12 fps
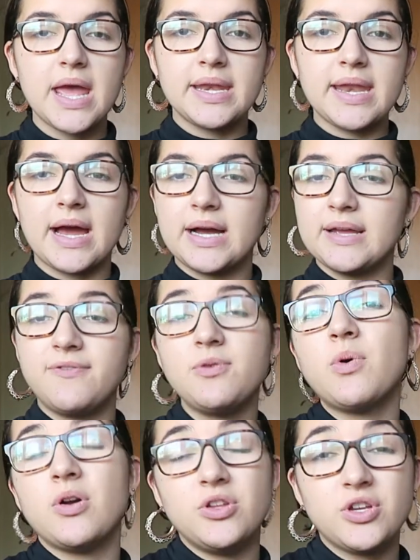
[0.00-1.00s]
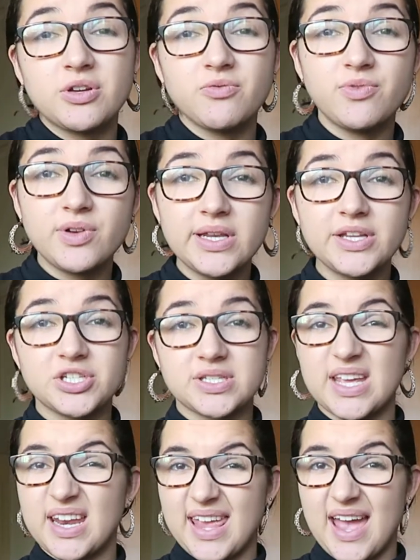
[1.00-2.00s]
Now, if you want, you can really
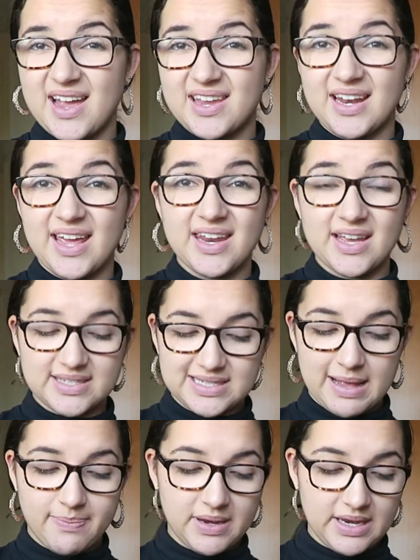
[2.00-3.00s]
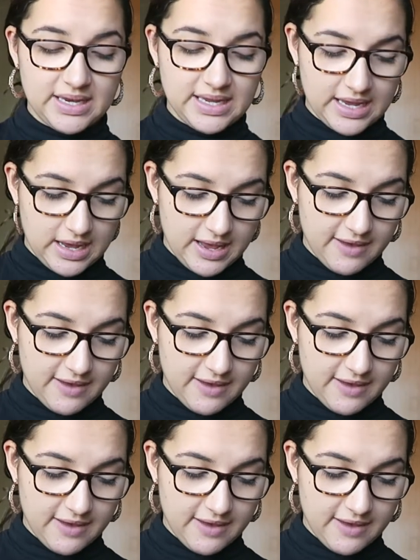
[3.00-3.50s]
just get a calculator, slap it in here.